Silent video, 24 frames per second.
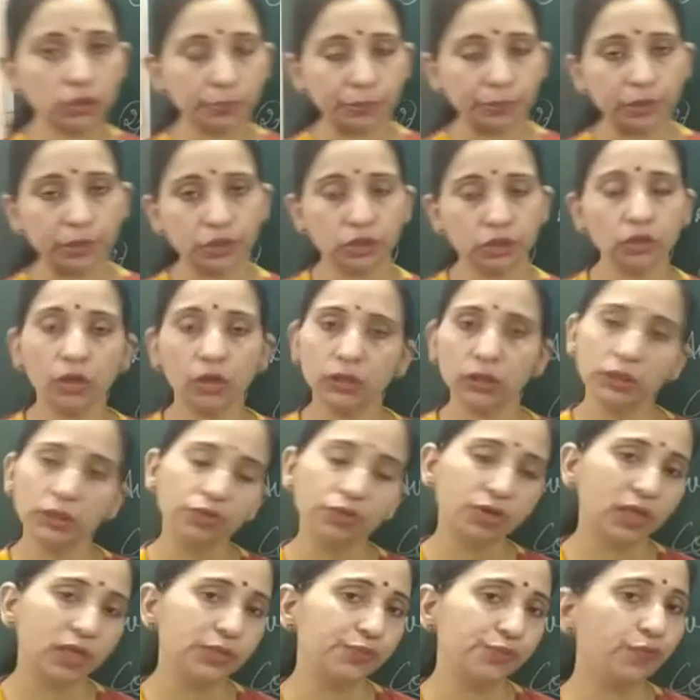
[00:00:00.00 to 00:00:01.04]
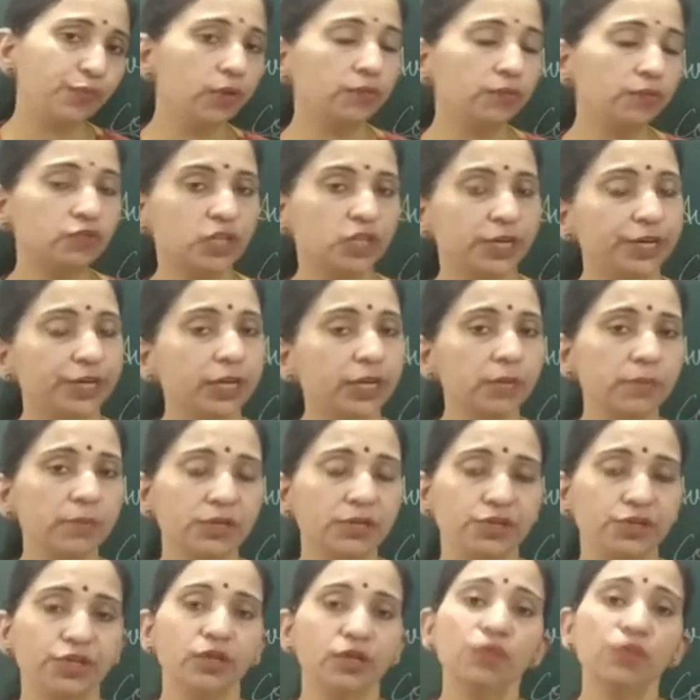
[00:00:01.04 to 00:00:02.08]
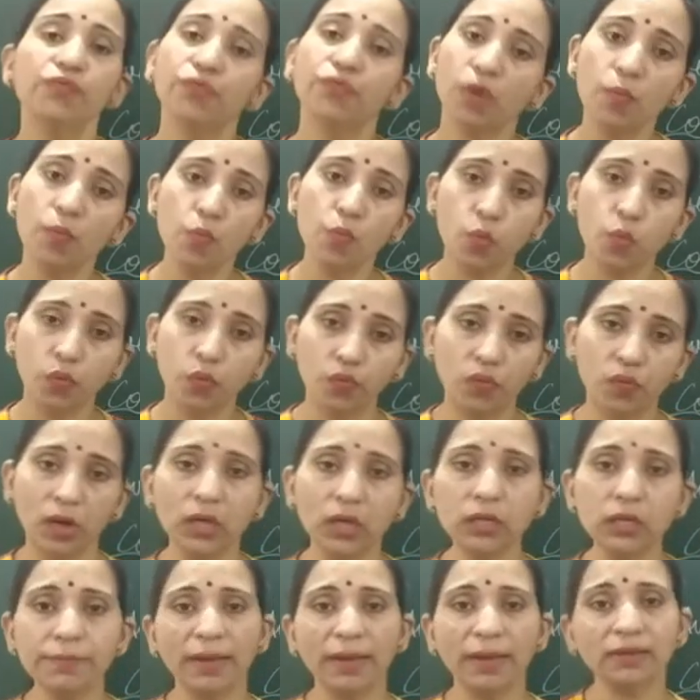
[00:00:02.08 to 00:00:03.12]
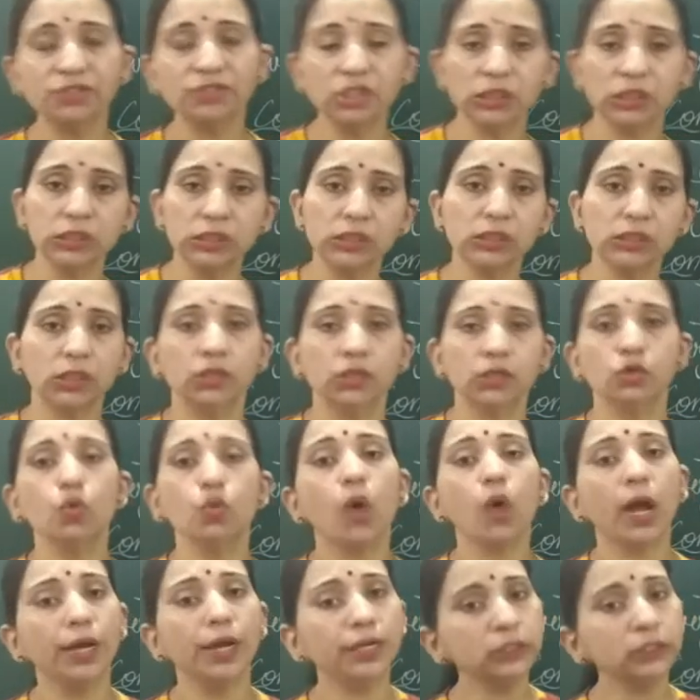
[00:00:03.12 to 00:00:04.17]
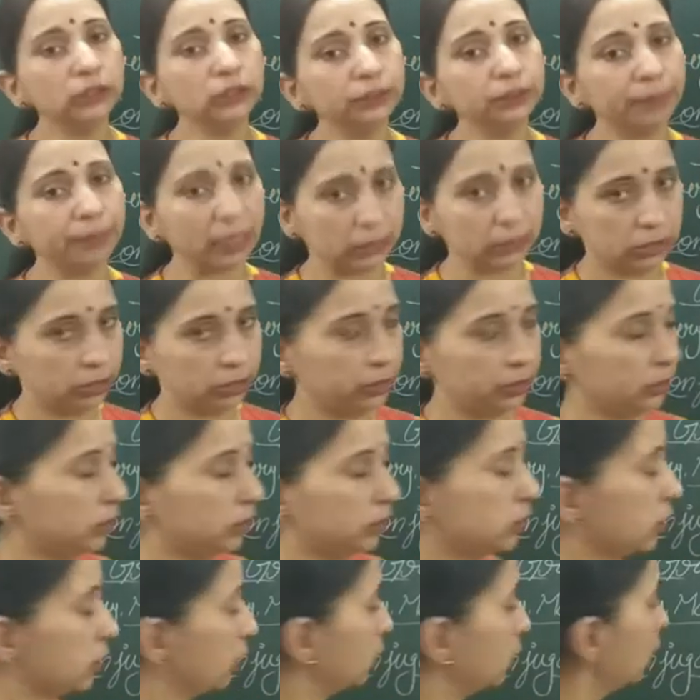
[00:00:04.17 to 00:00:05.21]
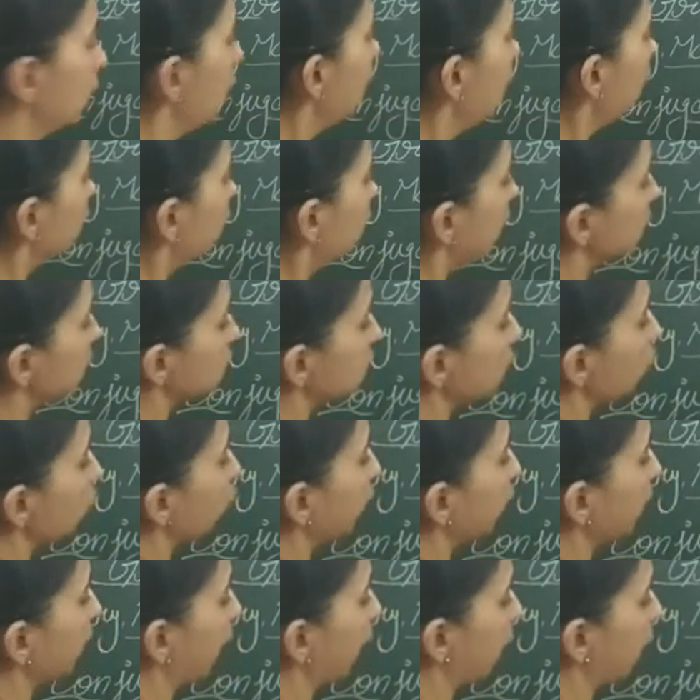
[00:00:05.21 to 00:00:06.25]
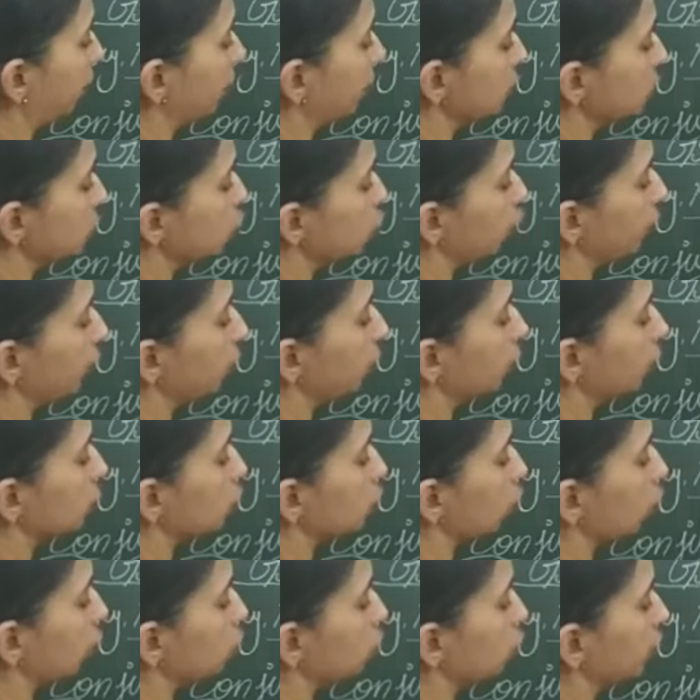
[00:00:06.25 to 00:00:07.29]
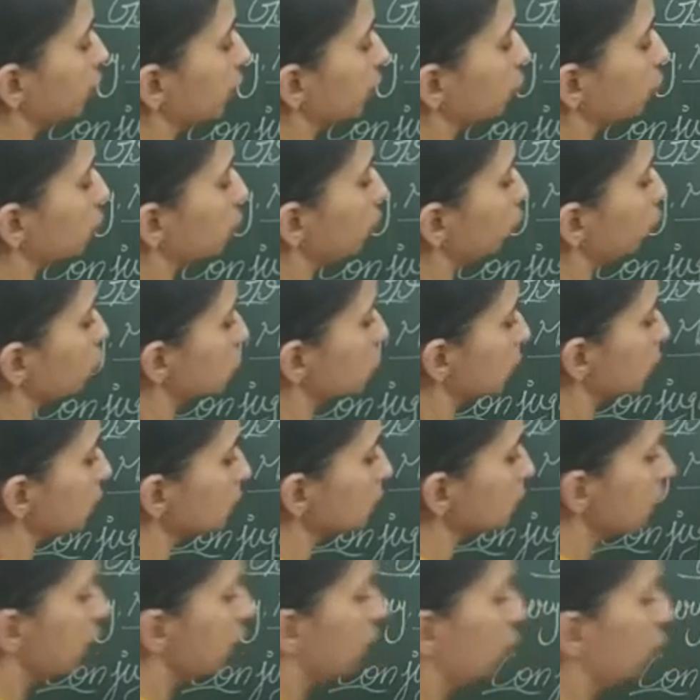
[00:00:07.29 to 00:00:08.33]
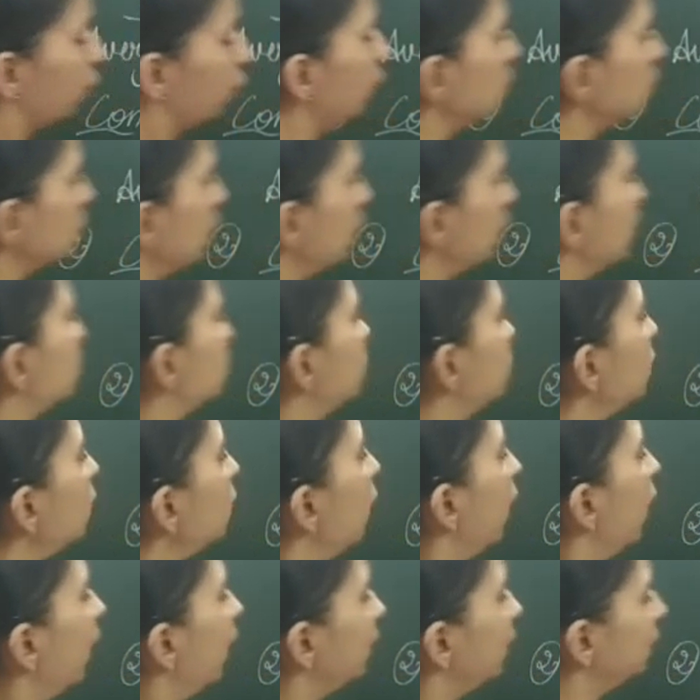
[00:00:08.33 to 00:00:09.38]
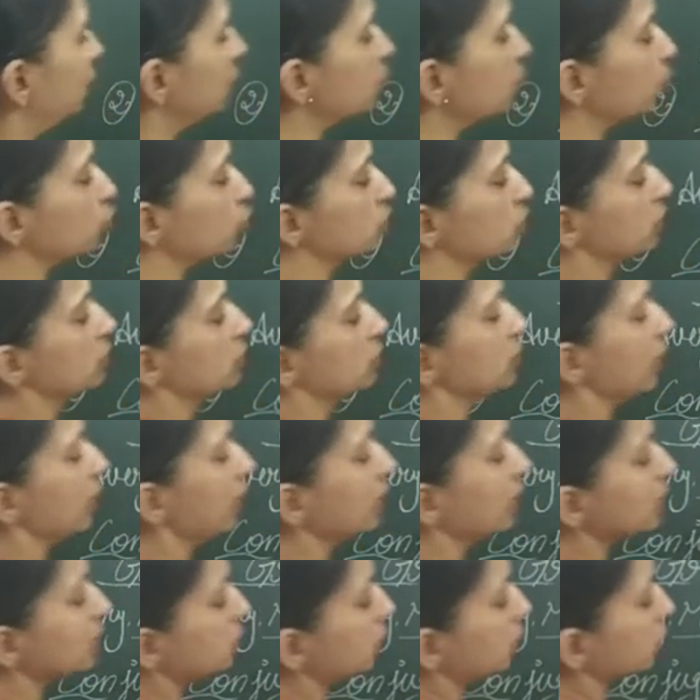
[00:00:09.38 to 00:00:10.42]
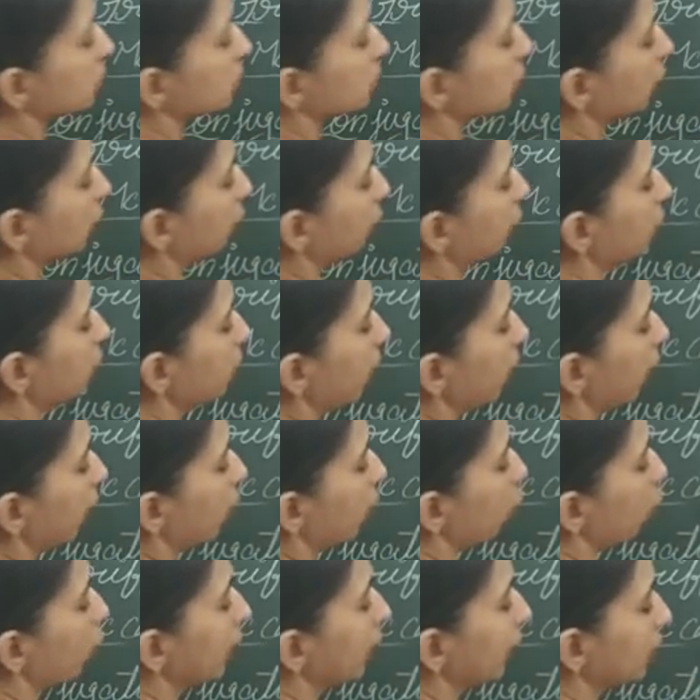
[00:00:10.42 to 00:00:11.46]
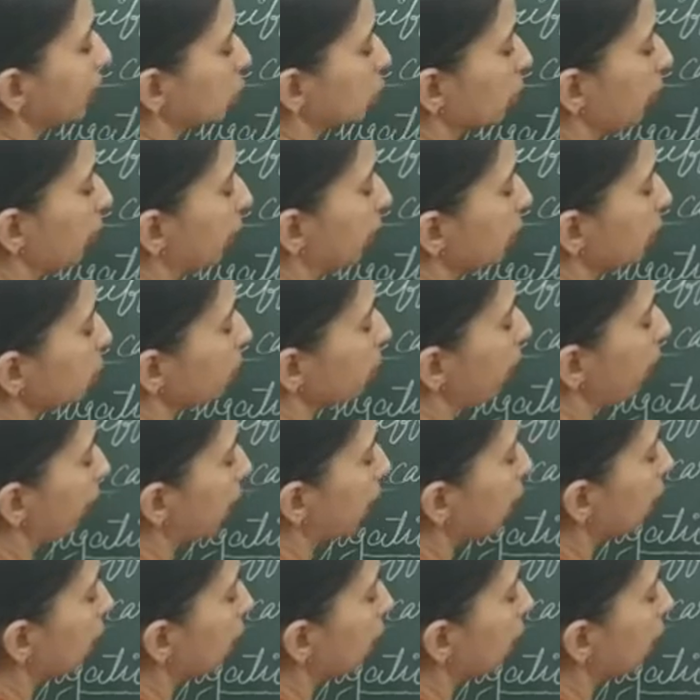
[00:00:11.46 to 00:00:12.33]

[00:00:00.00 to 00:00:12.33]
reproduction or the transfer of genetic material from one bacterial cell to another bacterial cell. Let's see what happens during this conjugation process. First, let's say this process is discovered by or explained by